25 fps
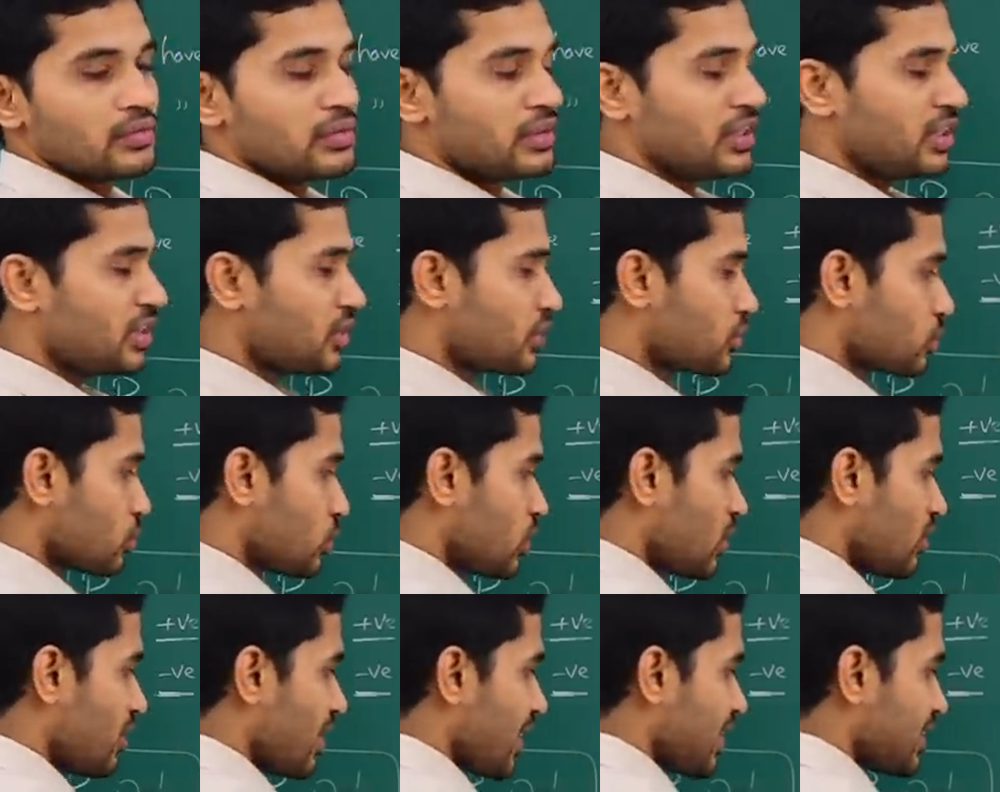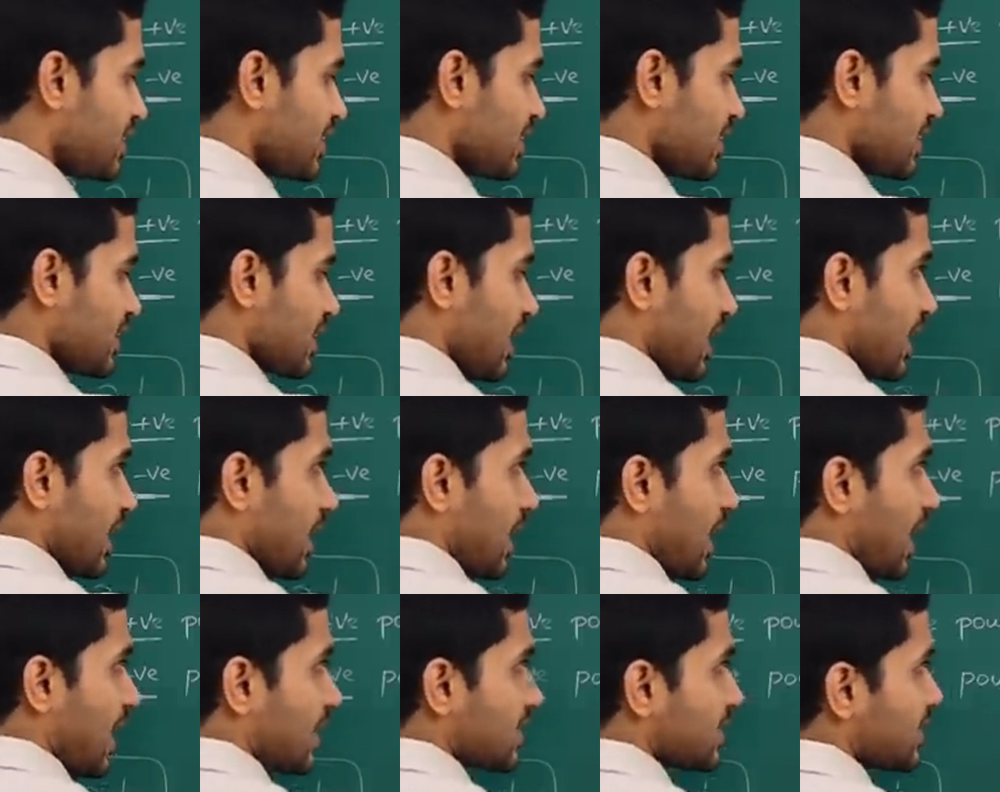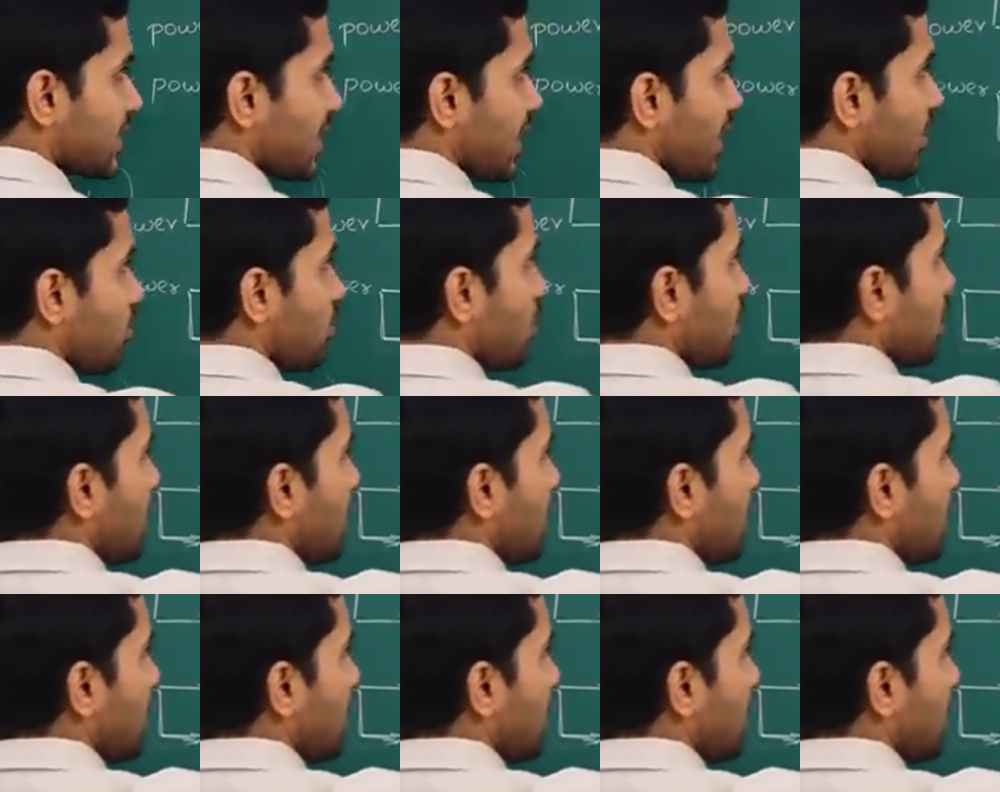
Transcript: these two devices a glass slab